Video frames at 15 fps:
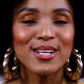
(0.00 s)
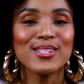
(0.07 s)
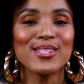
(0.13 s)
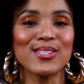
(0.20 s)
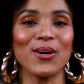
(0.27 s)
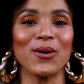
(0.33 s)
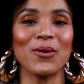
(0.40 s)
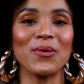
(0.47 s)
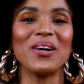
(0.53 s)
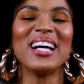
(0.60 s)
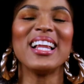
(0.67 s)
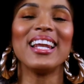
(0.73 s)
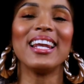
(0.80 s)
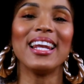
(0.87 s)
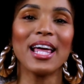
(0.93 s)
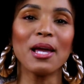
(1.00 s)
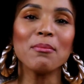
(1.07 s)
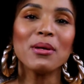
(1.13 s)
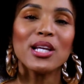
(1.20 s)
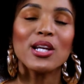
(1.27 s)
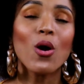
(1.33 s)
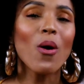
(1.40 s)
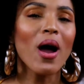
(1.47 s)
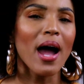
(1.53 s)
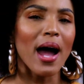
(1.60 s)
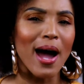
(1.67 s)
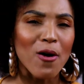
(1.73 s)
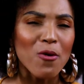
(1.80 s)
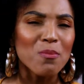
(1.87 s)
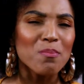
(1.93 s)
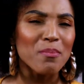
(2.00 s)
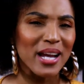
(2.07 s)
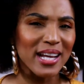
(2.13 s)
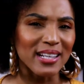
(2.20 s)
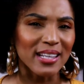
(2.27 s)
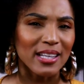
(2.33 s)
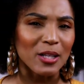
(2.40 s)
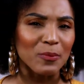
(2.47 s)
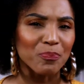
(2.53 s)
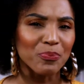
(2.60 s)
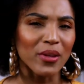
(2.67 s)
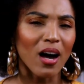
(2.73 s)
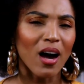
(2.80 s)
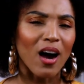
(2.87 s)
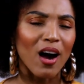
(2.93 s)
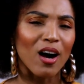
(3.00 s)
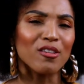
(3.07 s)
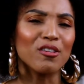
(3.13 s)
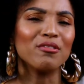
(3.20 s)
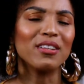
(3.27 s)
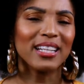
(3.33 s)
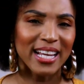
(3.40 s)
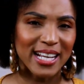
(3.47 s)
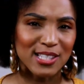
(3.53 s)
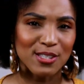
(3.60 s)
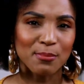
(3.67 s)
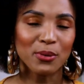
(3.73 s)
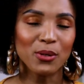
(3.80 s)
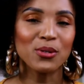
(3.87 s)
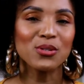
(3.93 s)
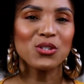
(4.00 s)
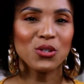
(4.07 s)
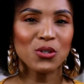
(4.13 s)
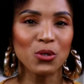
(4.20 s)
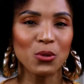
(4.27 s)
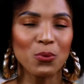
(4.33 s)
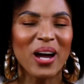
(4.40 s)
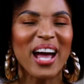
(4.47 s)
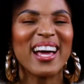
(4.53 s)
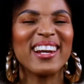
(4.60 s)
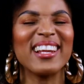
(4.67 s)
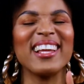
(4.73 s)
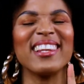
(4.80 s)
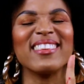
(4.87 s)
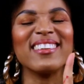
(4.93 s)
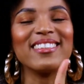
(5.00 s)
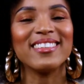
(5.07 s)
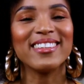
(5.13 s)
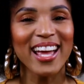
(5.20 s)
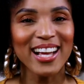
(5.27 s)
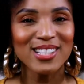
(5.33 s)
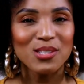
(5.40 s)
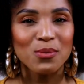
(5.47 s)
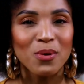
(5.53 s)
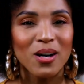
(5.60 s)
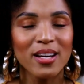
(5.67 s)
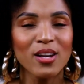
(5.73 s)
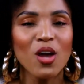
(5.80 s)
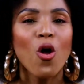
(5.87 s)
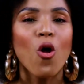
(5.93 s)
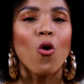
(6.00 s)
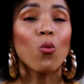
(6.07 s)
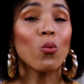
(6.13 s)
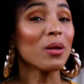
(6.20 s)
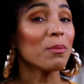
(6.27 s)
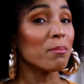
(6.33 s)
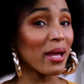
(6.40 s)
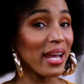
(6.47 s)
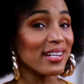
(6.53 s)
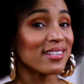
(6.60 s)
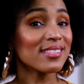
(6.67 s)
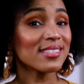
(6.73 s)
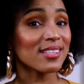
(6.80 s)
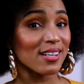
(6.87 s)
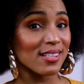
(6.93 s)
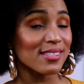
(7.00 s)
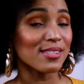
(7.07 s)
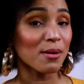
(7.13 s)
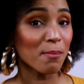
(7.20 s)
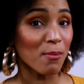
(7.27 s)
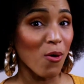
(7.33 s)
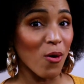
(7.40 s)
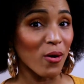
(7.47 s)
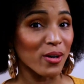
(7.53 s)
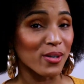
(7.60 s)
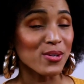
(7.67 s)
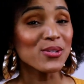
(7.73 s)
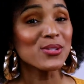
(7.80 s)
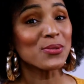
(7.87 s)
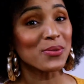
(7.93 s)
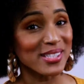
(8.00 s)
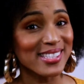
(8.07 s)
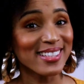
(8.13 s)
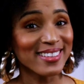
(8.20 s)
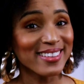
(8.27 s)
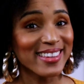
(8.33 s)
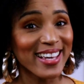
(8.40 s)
So let me know how many are relatable to you, and in the next one we may discuss some more. So until